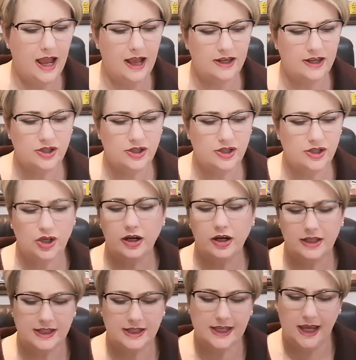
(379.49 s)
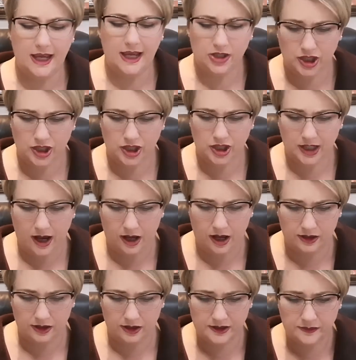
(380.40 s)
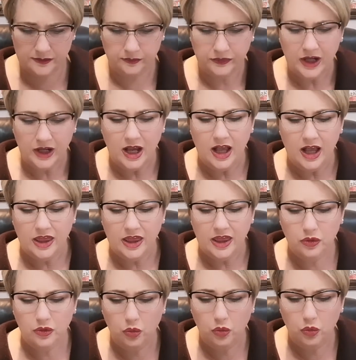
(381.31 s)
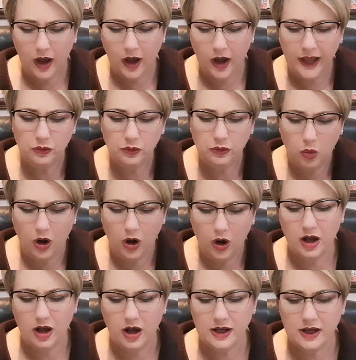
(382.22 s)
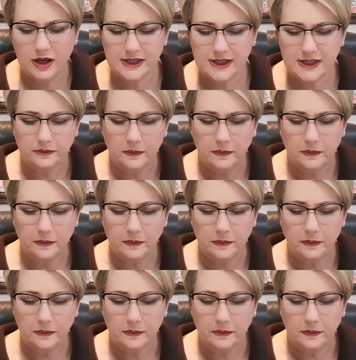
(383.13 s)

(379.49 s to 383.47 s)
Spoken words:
started sketching out. The one was,